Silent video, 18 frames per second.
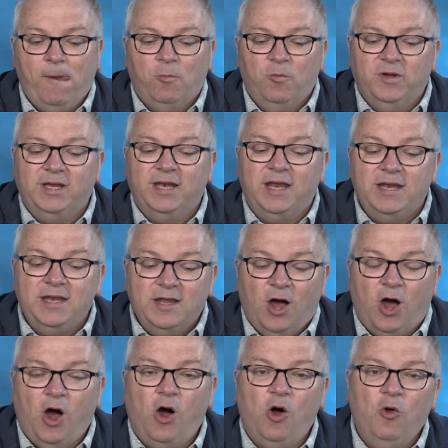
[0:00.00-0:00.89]
We're going to need a
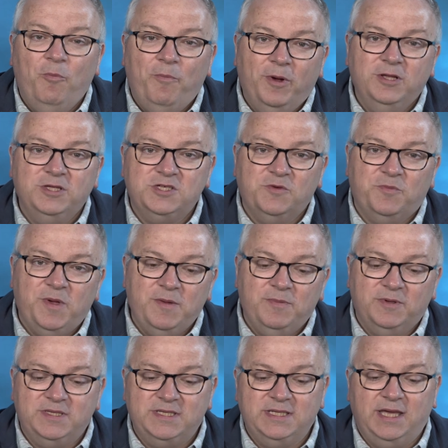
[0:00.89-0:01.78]
whole bunch of
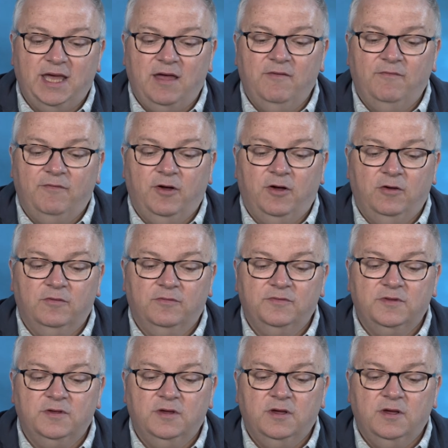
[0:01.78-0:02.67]
people to get
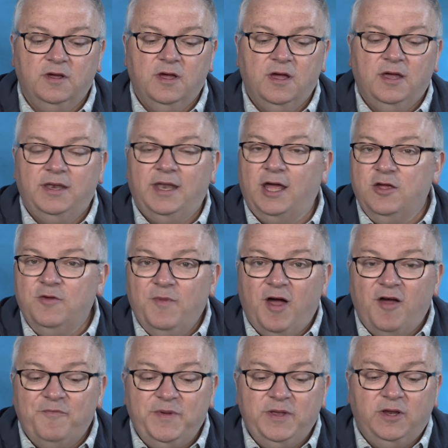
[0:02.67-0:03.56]
involved. Now, you
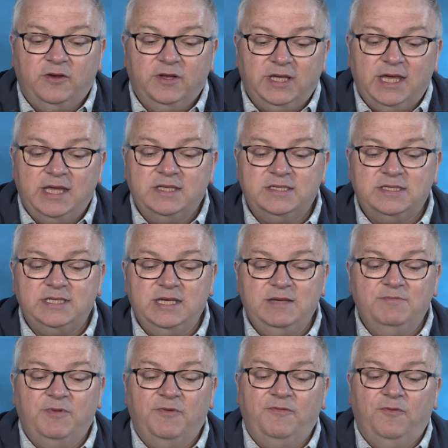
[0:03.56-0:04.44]
might have been on a kids'
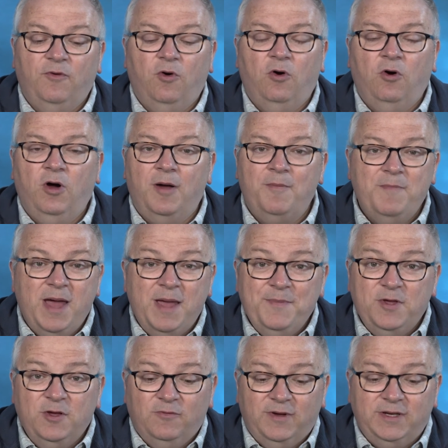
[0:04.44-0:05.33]
team before, and
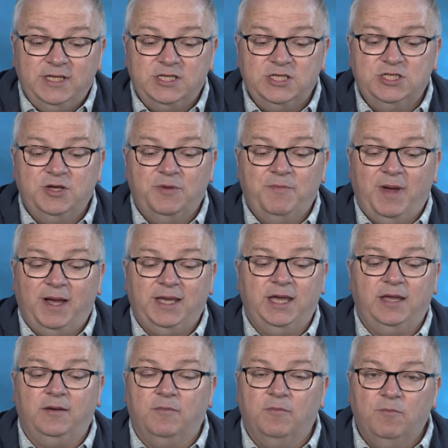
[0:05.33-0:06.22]
maybe you're ready to jump back
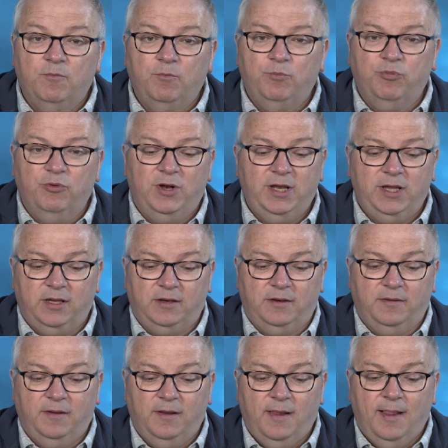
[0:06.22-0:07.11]
in. Brilliant.
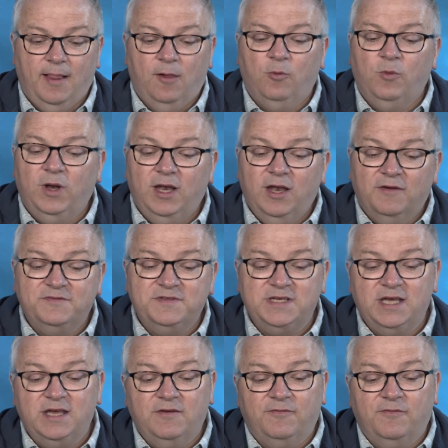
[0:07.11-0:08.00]
We'd love
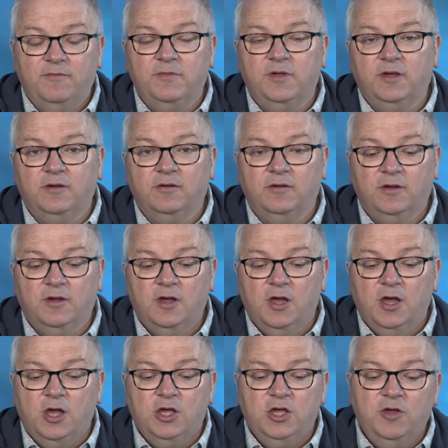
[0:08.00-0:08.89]
to hear from you.
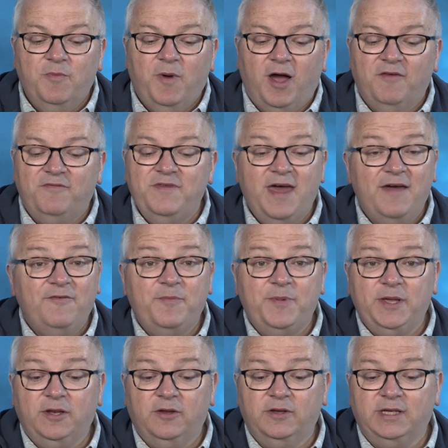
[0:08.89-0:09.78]
You might have never
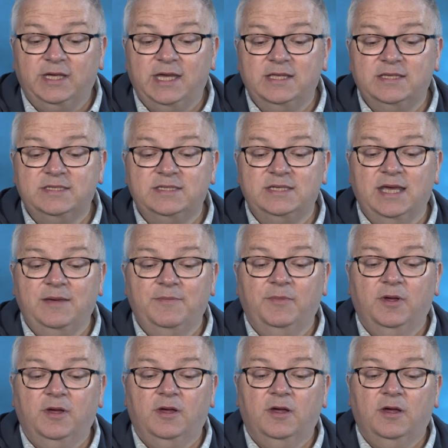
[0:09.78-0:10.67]
been on a kids' team.
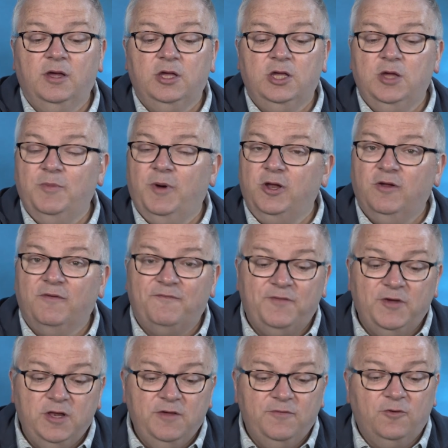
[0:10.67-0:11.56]
You might not
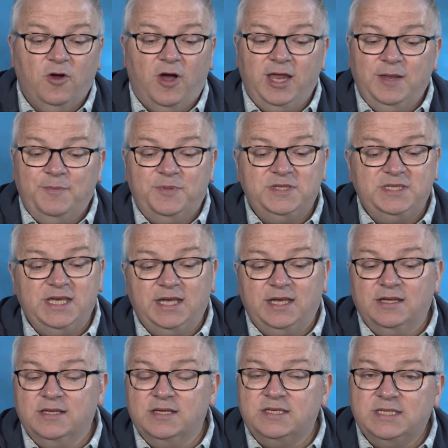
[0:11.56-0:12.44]
feel you've got any
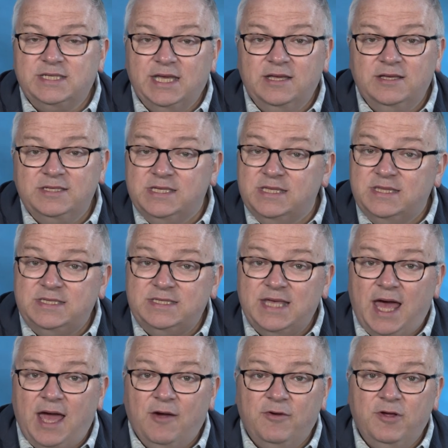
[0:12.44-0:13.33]
particular skills in this
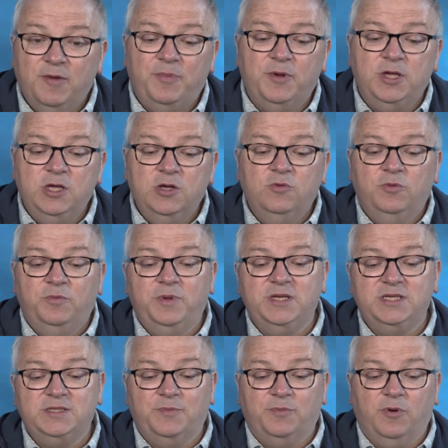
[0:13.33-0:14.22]
area, but you would
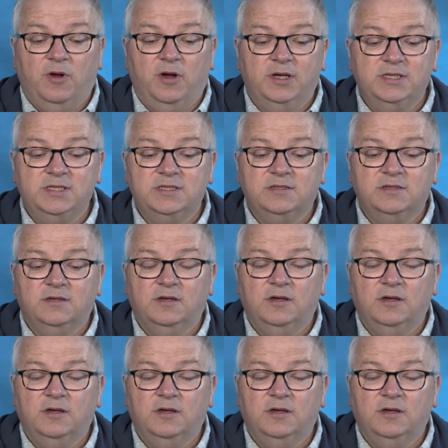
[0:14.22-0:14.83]
be surprised.